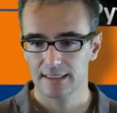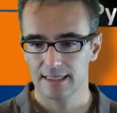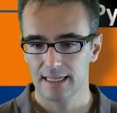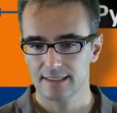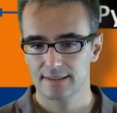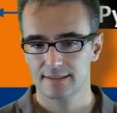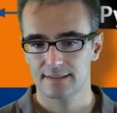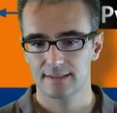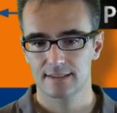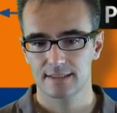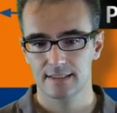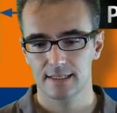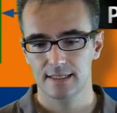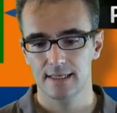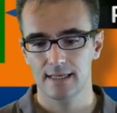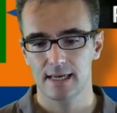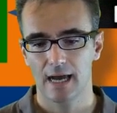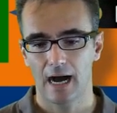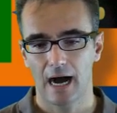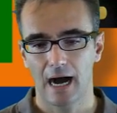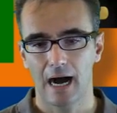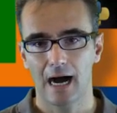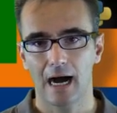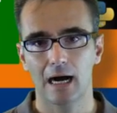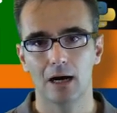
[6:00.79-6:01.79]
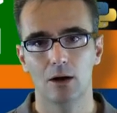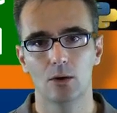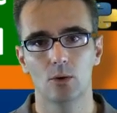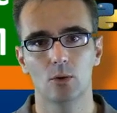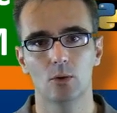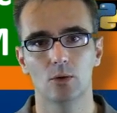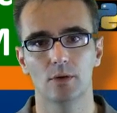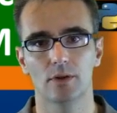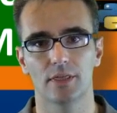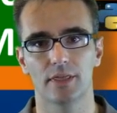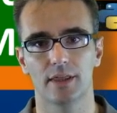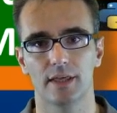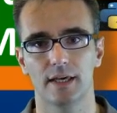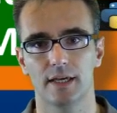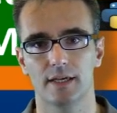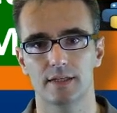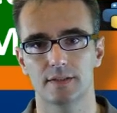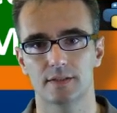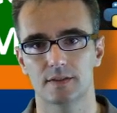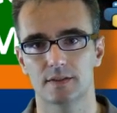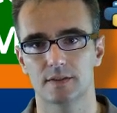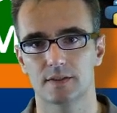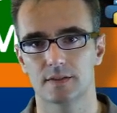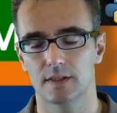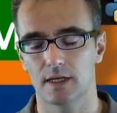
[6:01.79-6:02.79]
let's see how
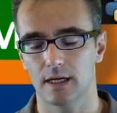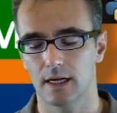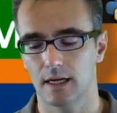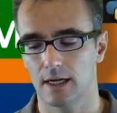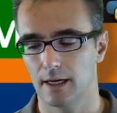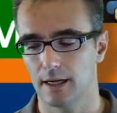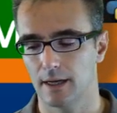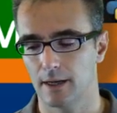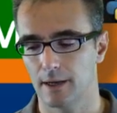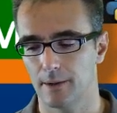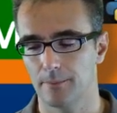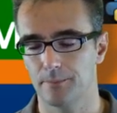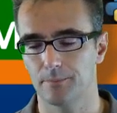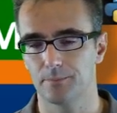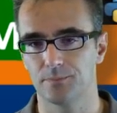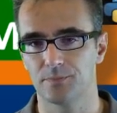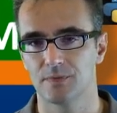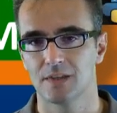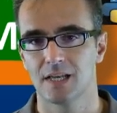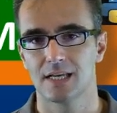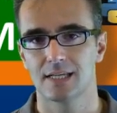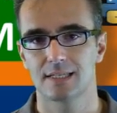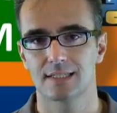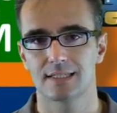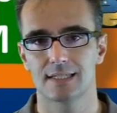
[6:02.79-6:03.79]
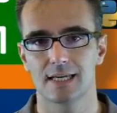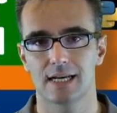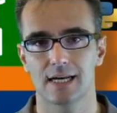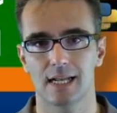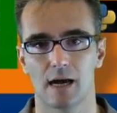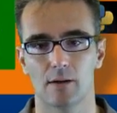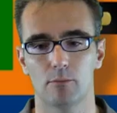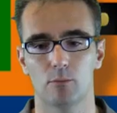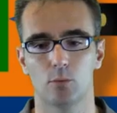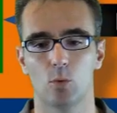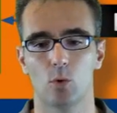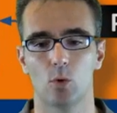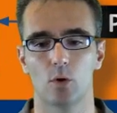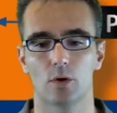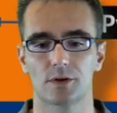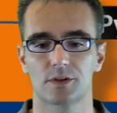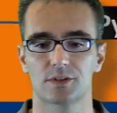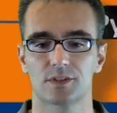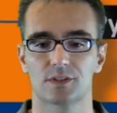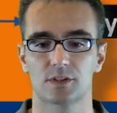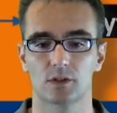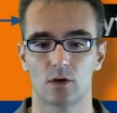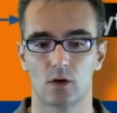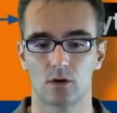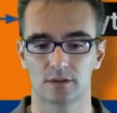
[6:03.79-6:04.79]
this setup
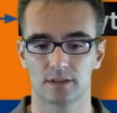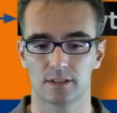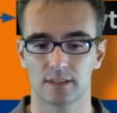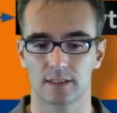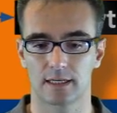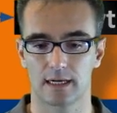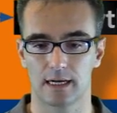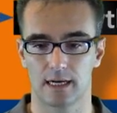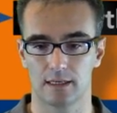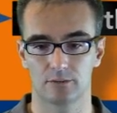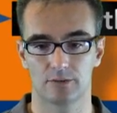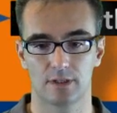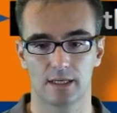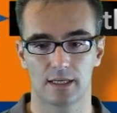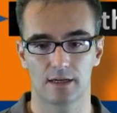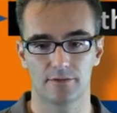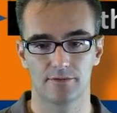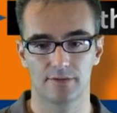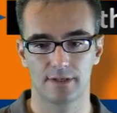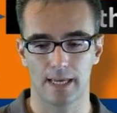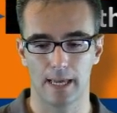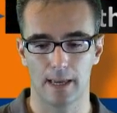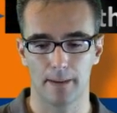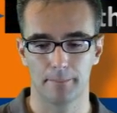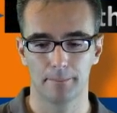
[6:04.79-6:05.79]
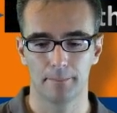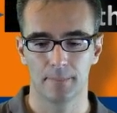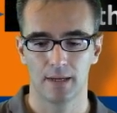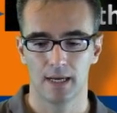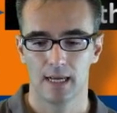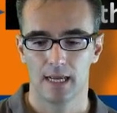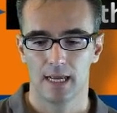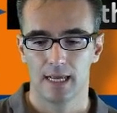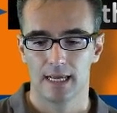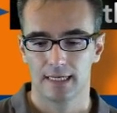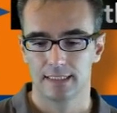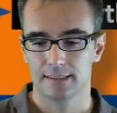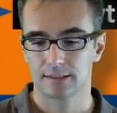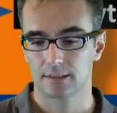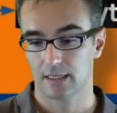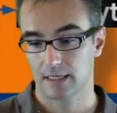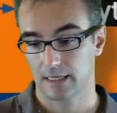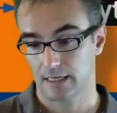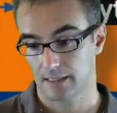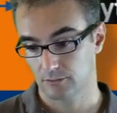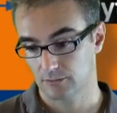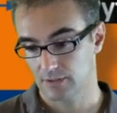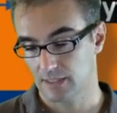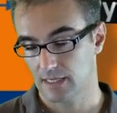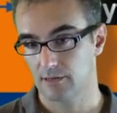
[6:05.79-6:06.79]
works on the Cloudera VM. In the
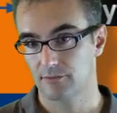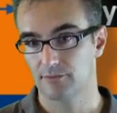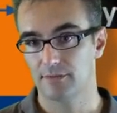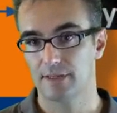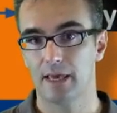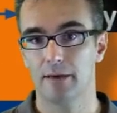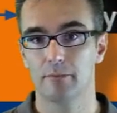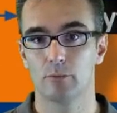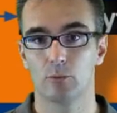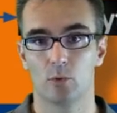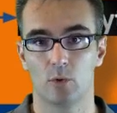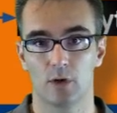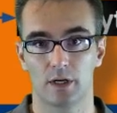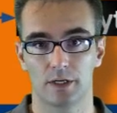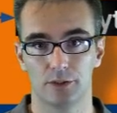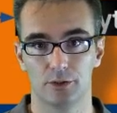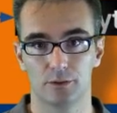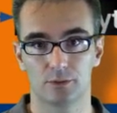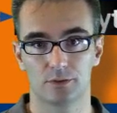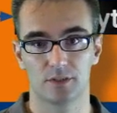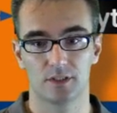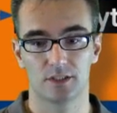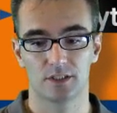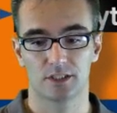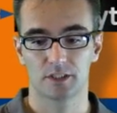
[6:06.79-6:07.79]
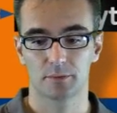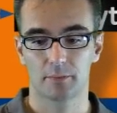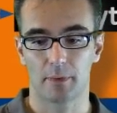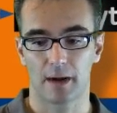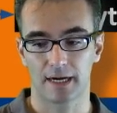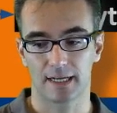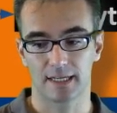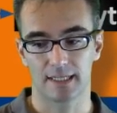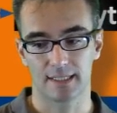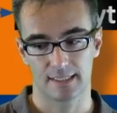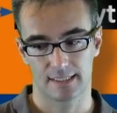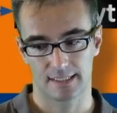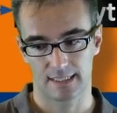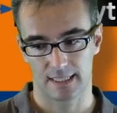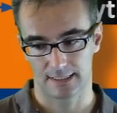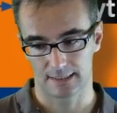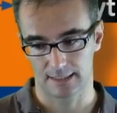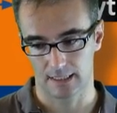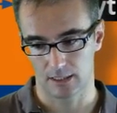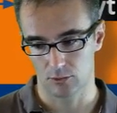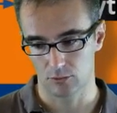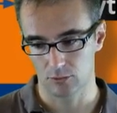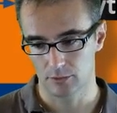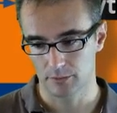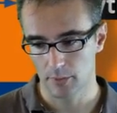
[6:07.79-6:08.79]
Cloudera VM, we are using Spark in
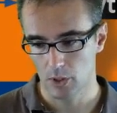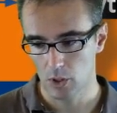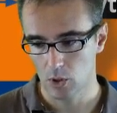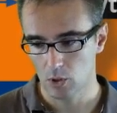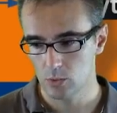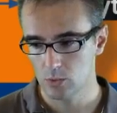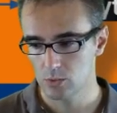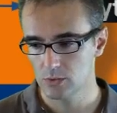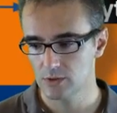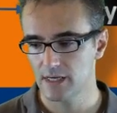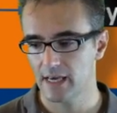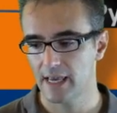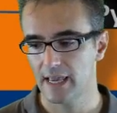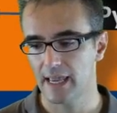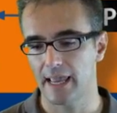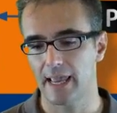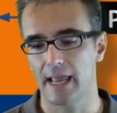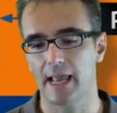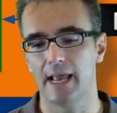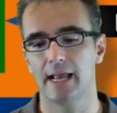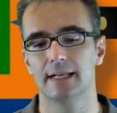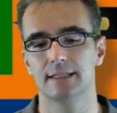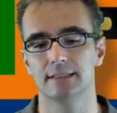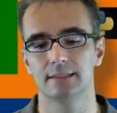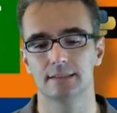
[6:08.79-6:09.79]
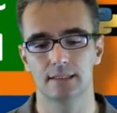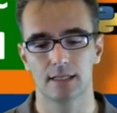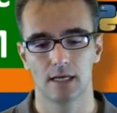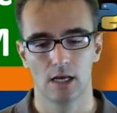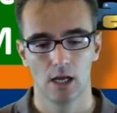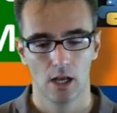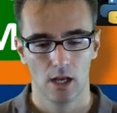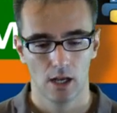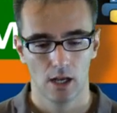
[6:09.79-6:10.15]
standalone mode, and